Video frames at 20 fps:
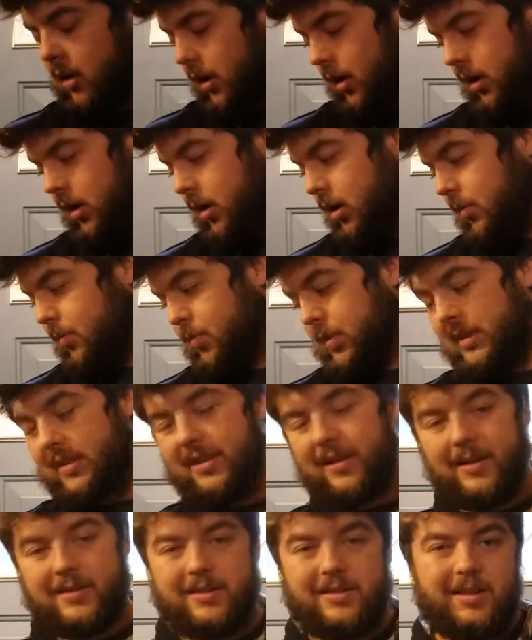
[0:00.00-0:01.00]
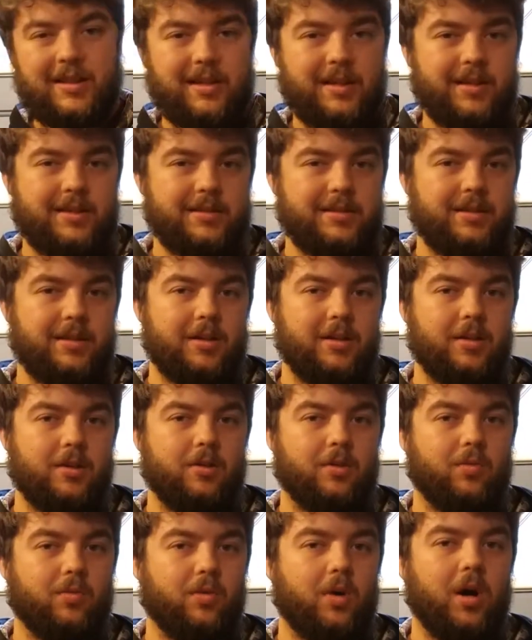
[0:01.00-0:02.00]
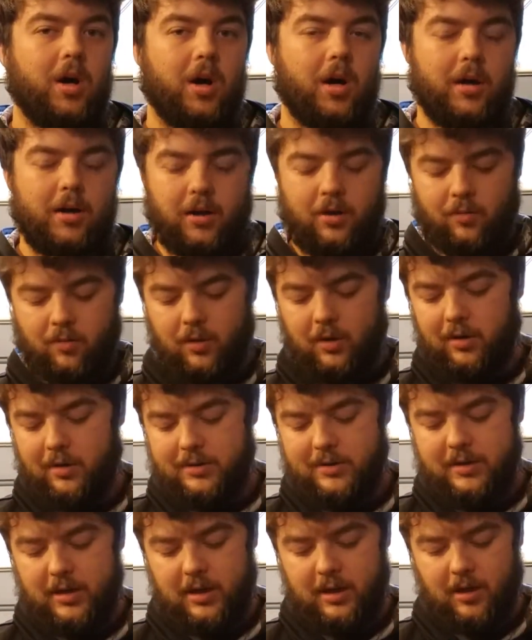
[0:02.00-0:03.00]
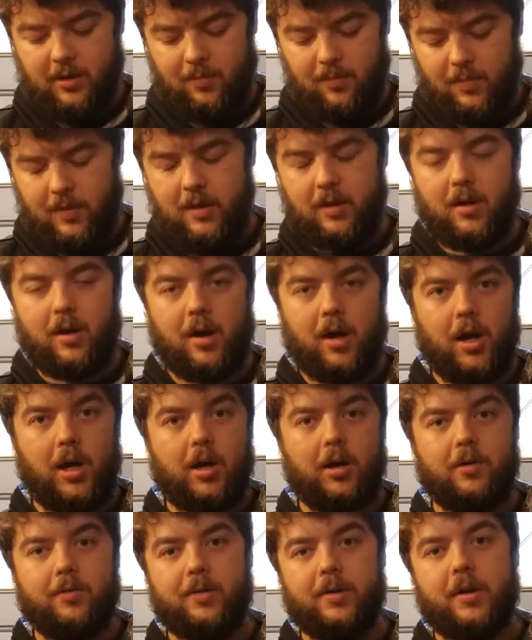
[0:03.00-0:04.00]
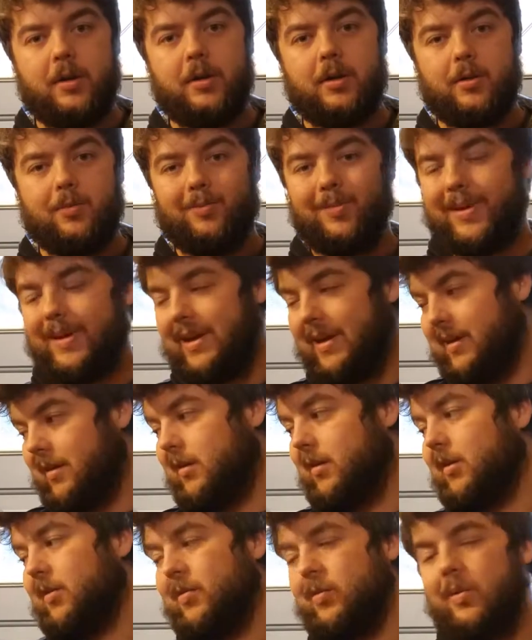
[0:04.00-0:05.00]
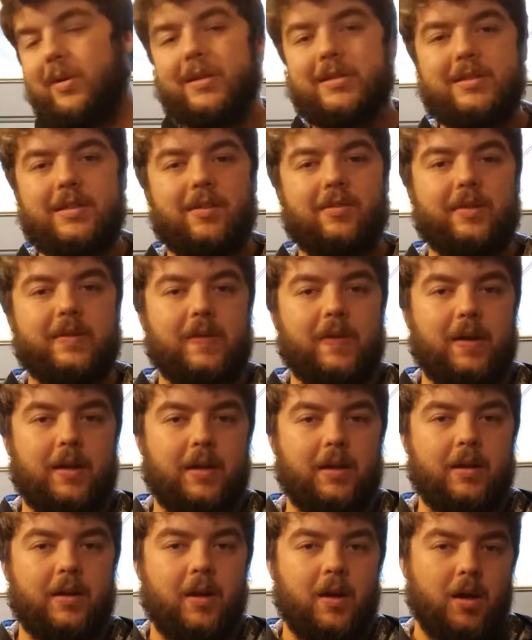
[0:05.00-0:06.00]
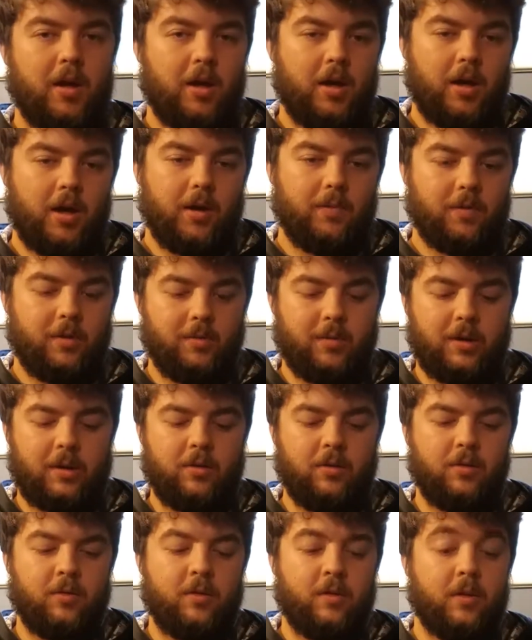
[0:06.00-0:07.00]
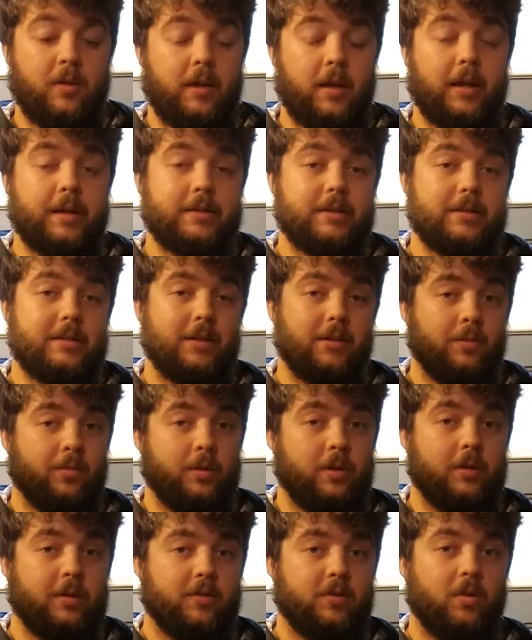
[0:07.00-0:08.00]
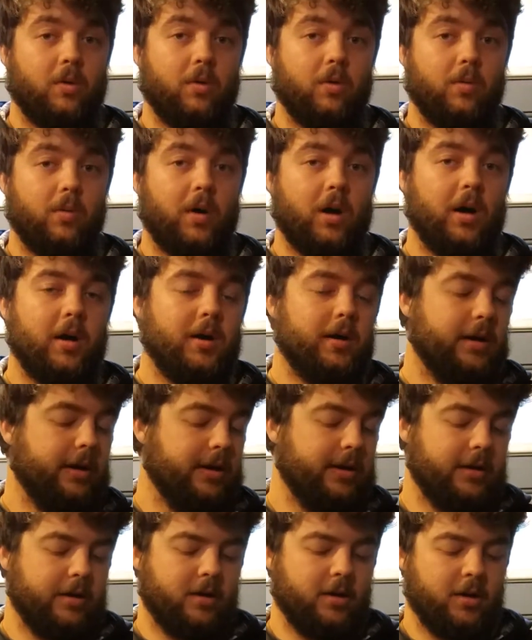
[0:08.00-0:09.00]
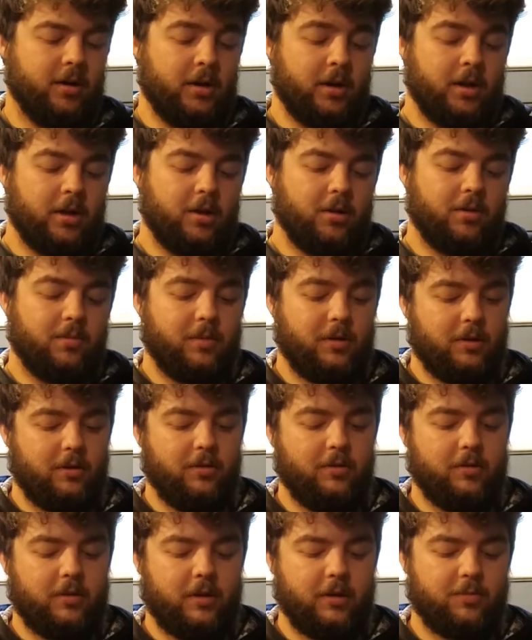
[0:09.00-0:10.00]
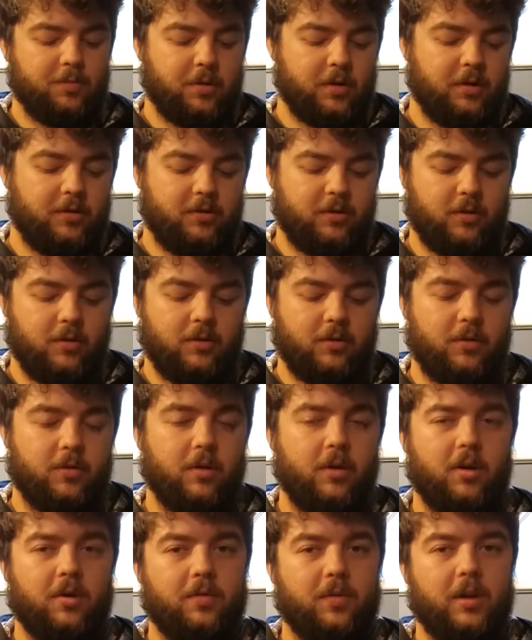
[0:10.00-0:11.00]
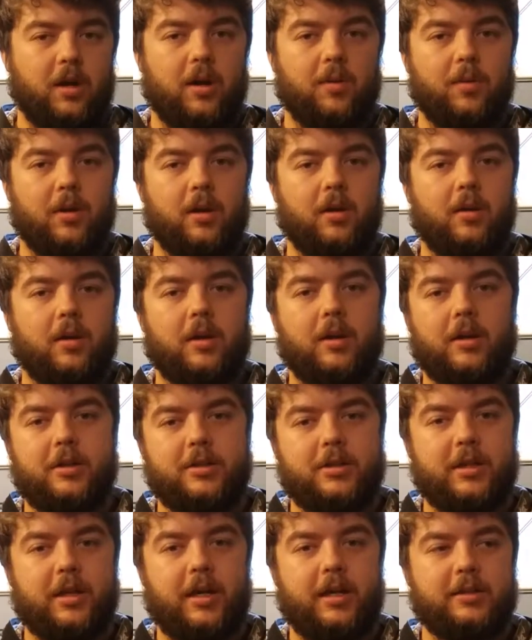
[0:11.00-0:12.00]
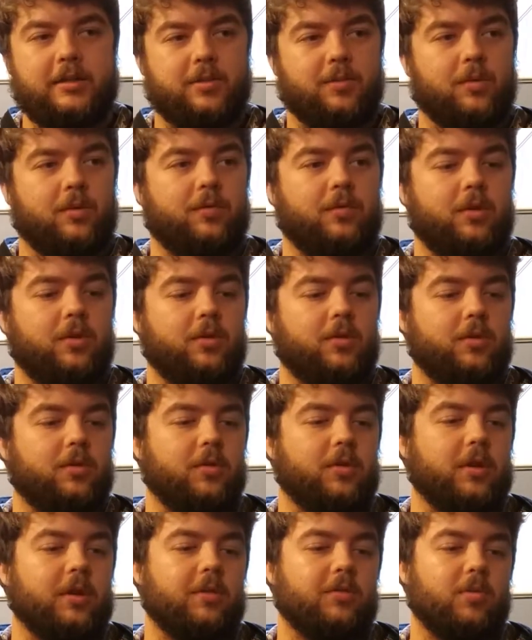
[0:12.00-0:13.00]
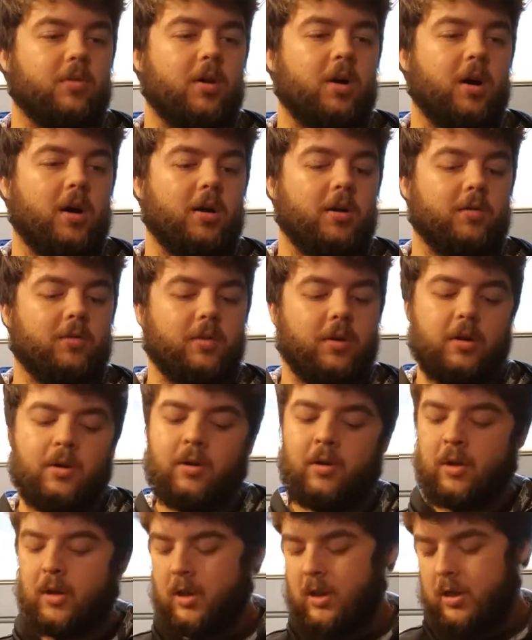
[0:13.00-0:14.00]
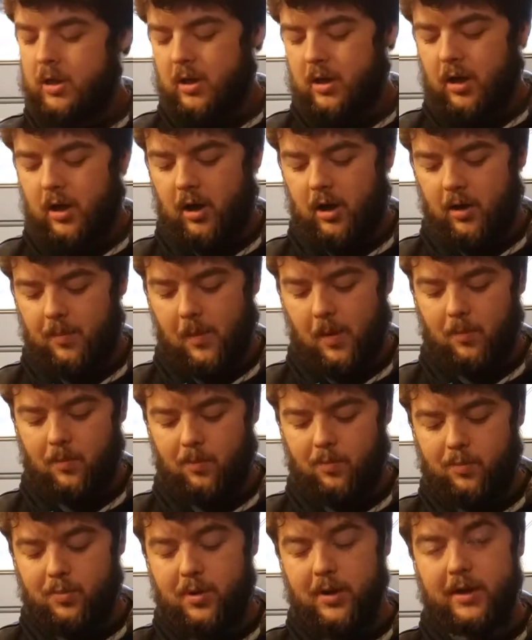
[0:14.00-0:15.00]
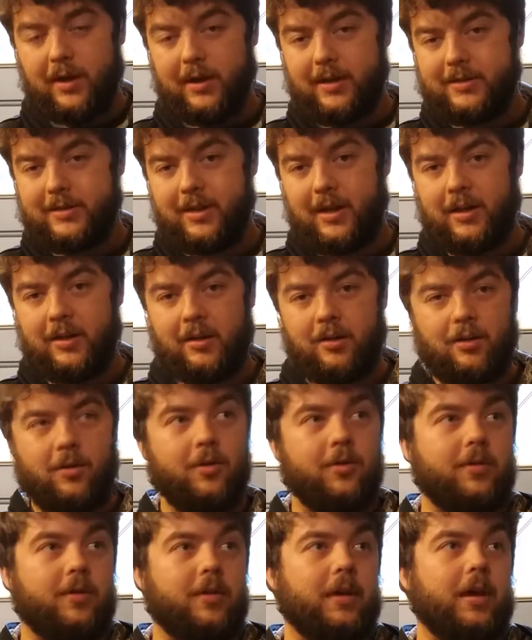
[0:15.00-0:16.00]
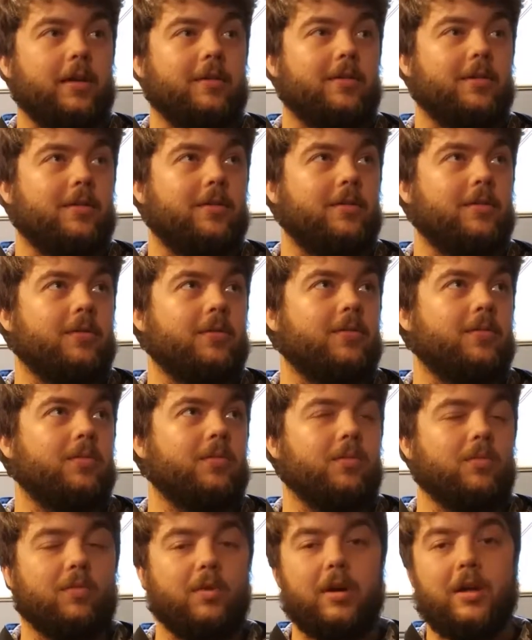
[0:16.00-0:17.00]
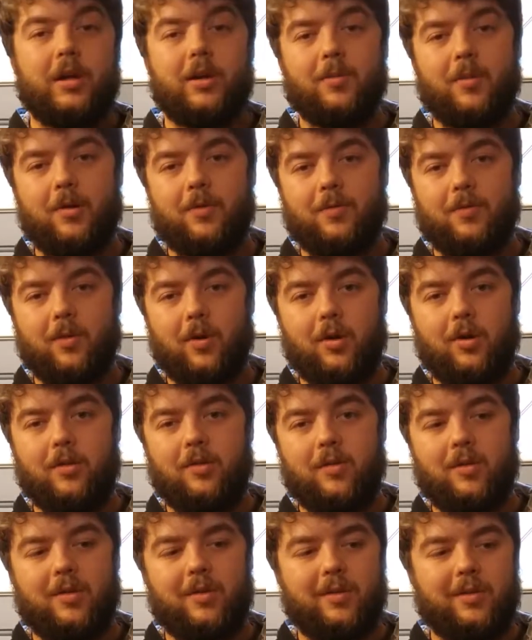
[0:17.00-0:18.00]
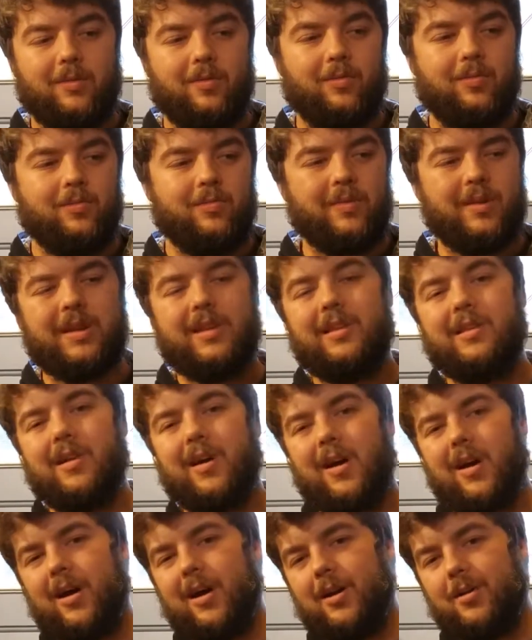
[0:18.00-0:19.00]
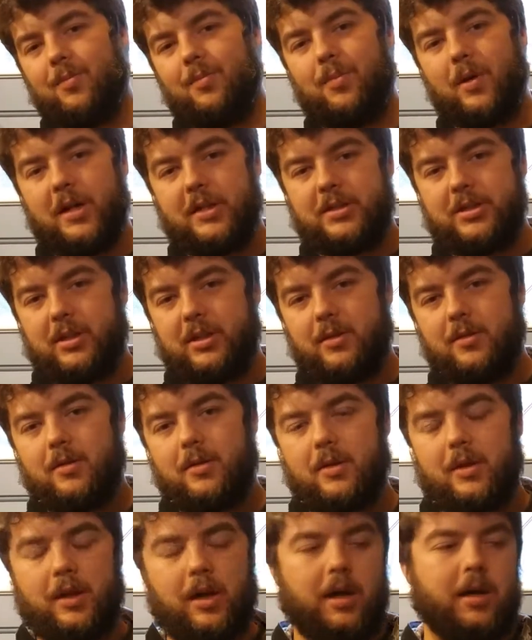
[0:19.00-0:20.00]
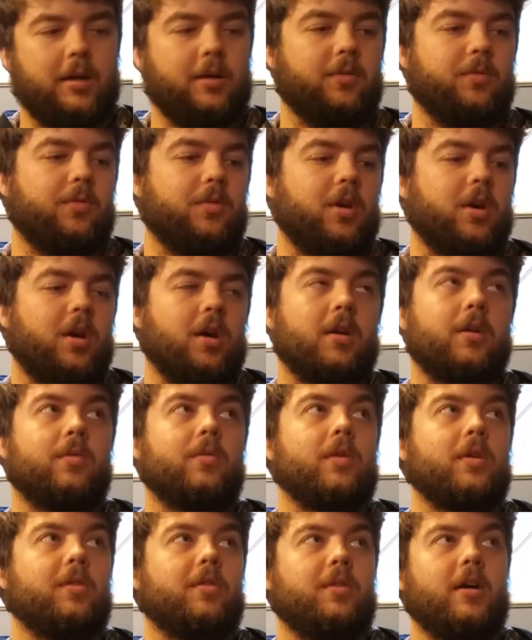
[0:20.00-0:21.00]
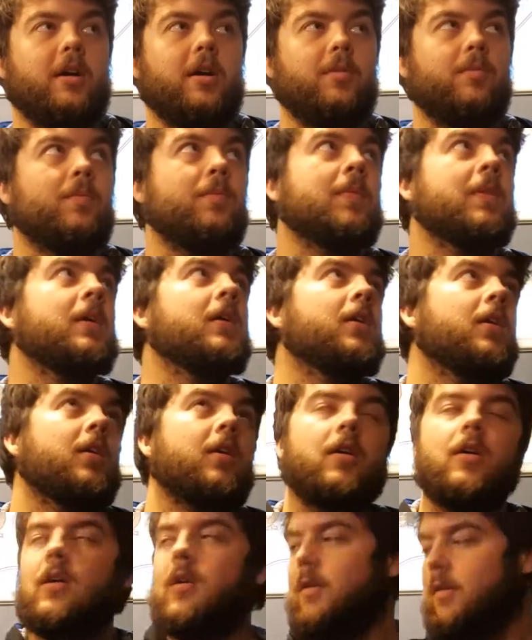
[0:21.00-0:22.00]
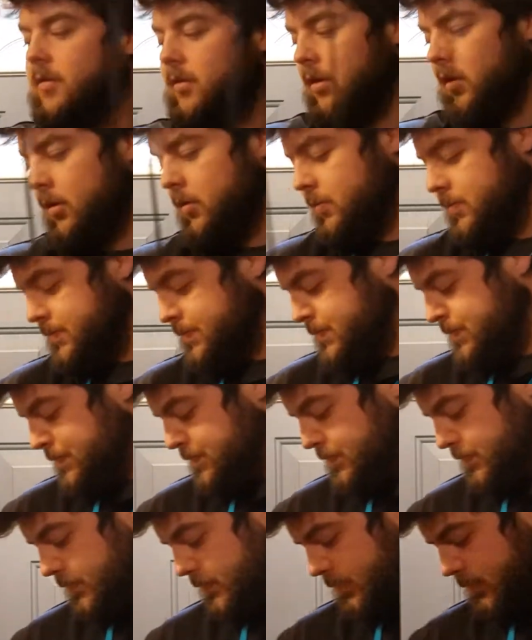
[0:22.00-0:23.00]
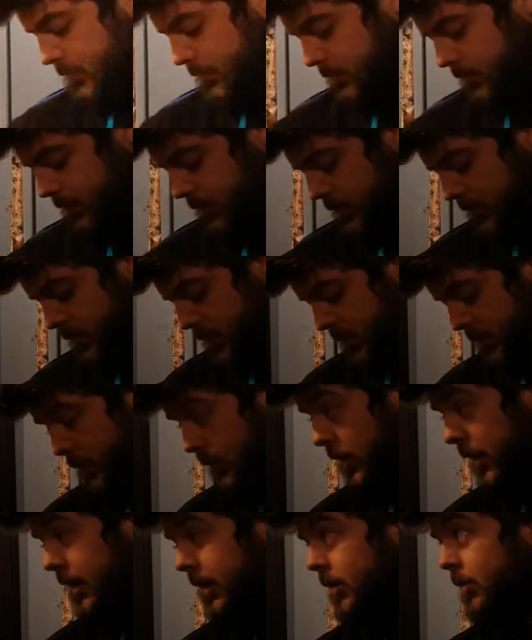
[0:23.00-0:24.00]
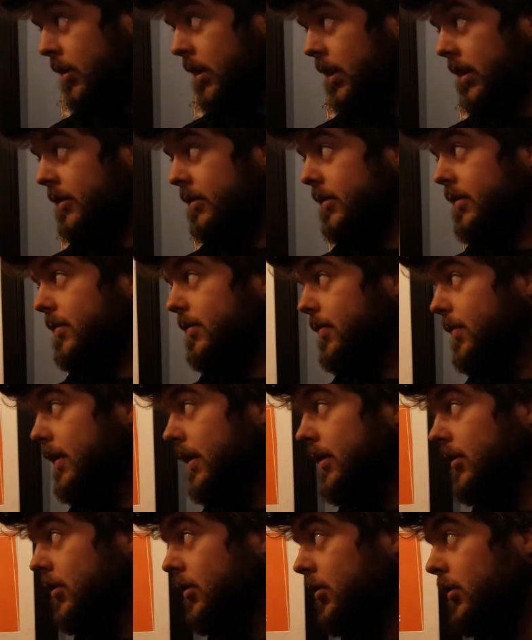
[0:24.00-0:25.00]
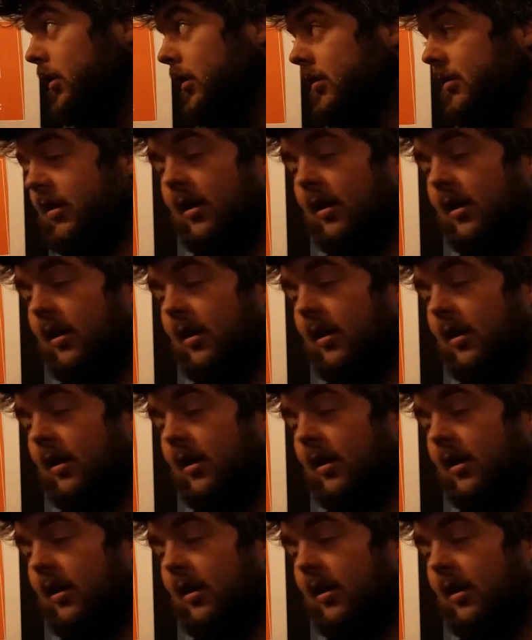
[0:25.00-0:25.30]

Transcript: But this is the rod and reel setup of beginning of 2017. I'm going to be using this with this cold water in here. I'm going to be using this pretty soon, so hopefully I'll be able to get you guys some reviews on this rod and reel. I'm pretty excited to use it, as it's really my first non-budget kind of rod and reel setup. So, but anyways, as New Year's